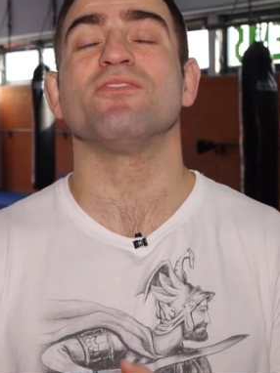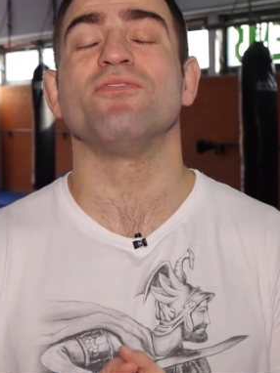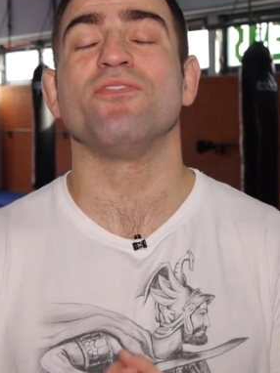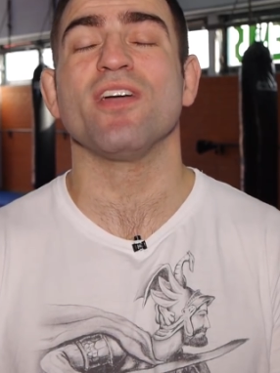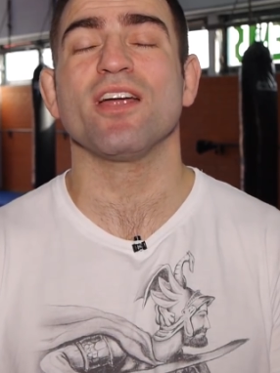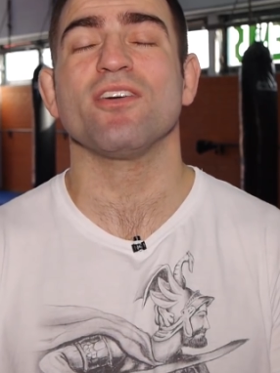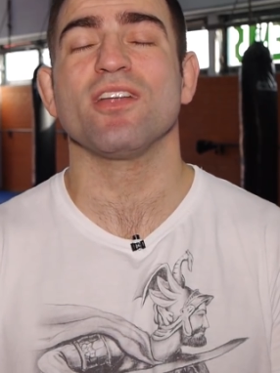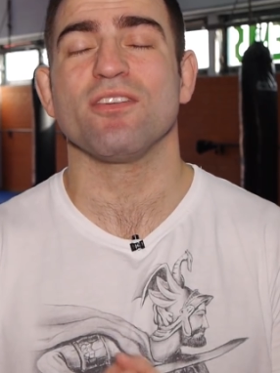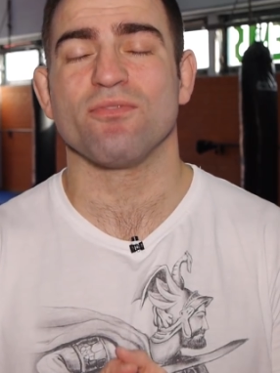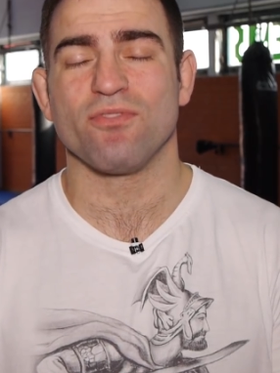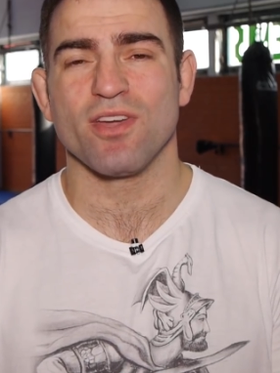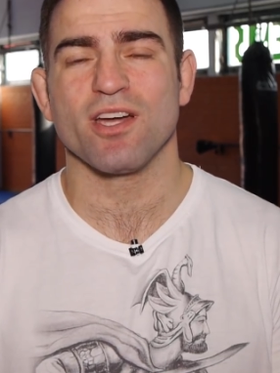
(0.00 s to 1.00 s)

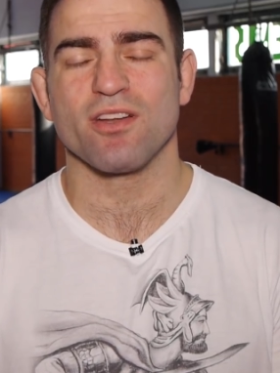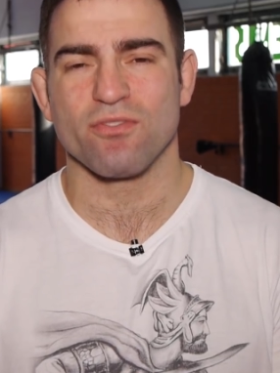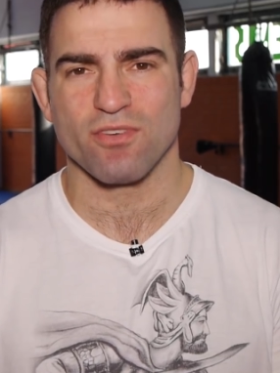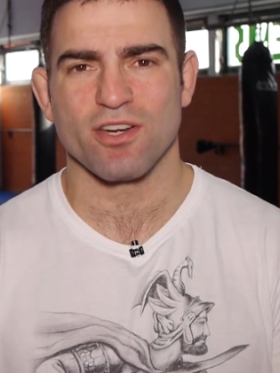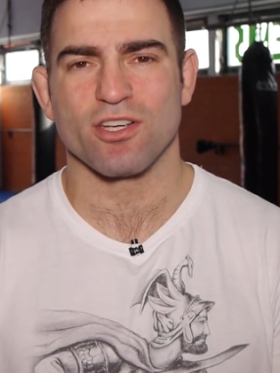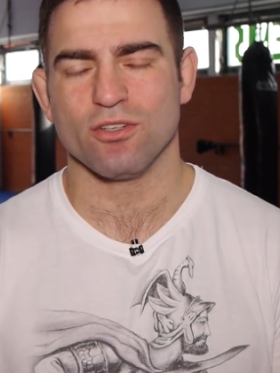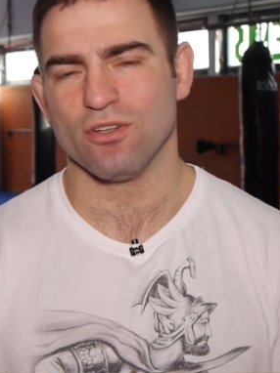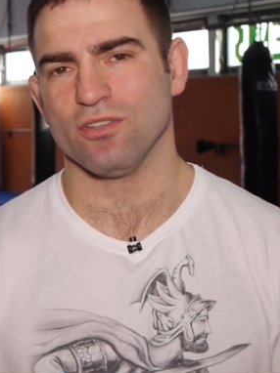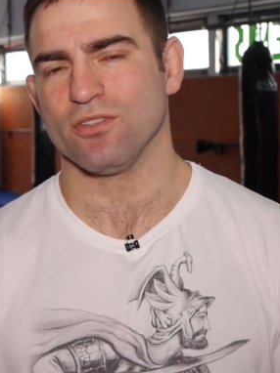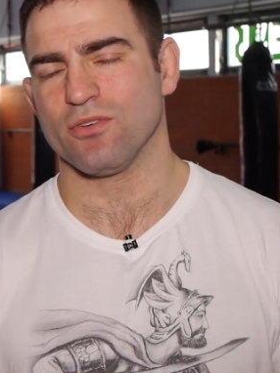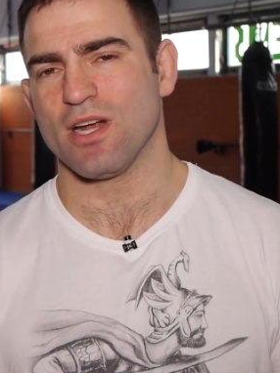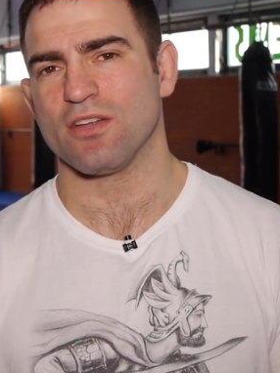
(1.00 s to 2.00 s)
very, very, very good
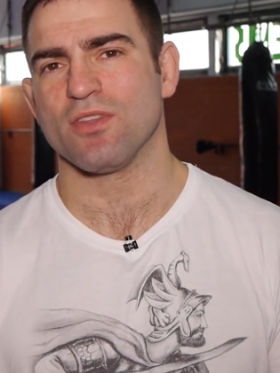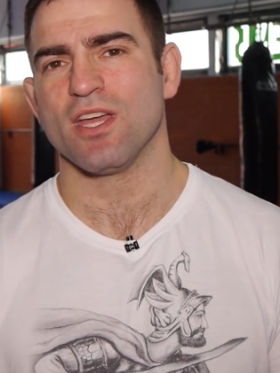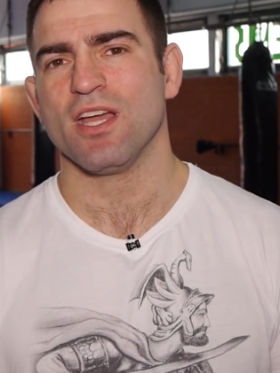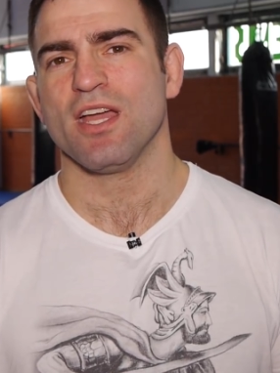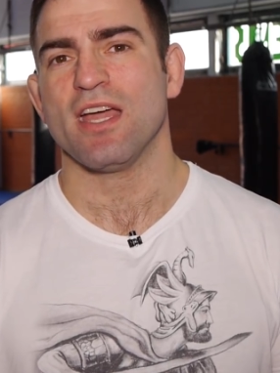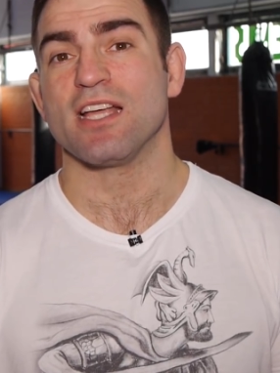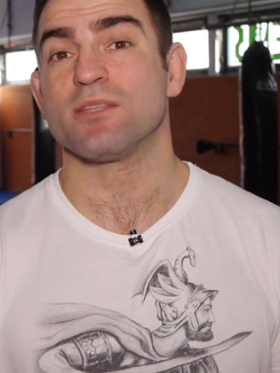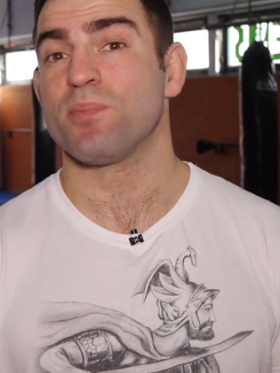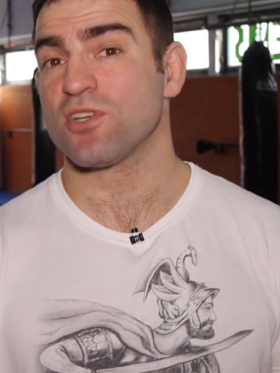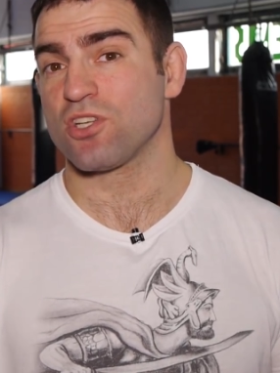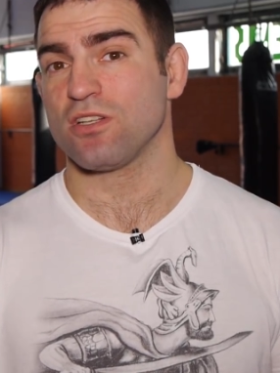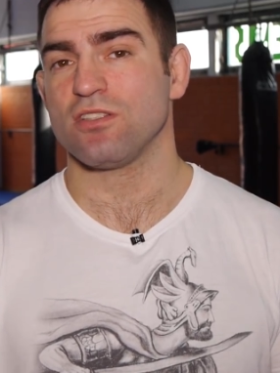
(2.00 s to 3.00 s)
on the ground,
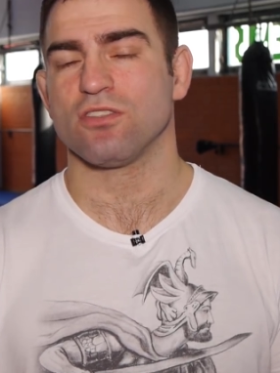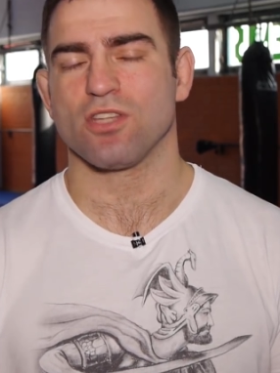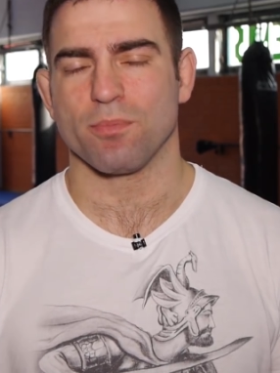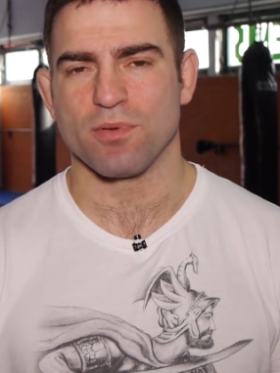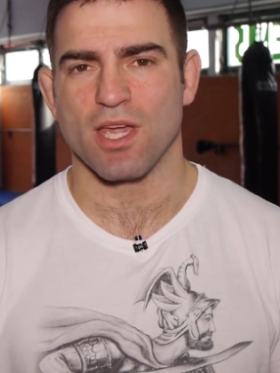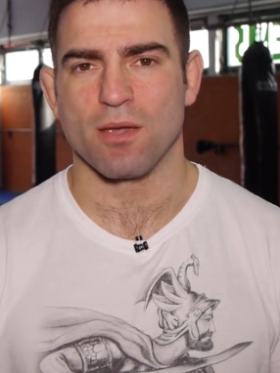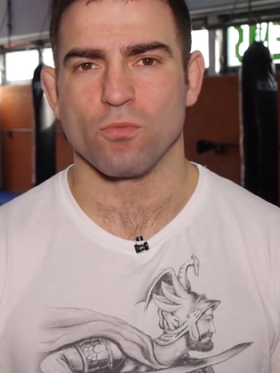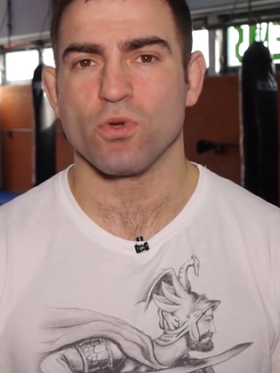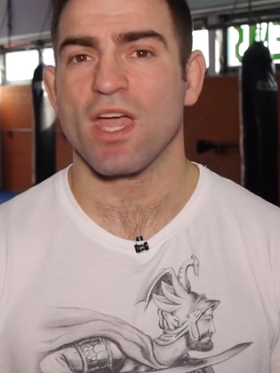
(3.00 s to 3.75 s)
especially the top game.